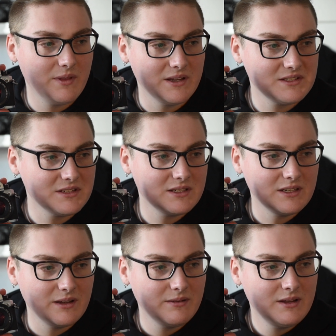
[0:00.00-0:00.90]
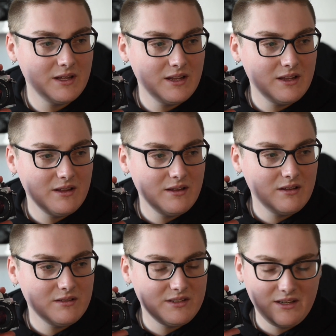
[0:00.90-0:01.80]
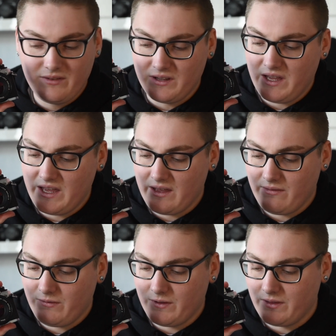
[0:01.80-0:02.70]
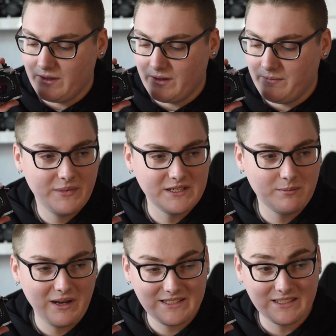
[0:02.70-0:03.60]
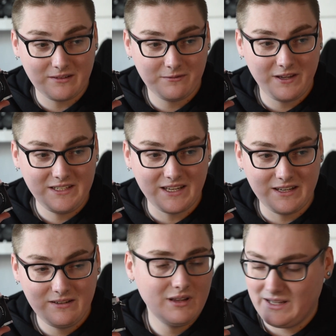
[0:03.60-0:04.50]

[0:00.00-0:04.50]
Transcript: There's just a divot here for the piece of plastic to fit in,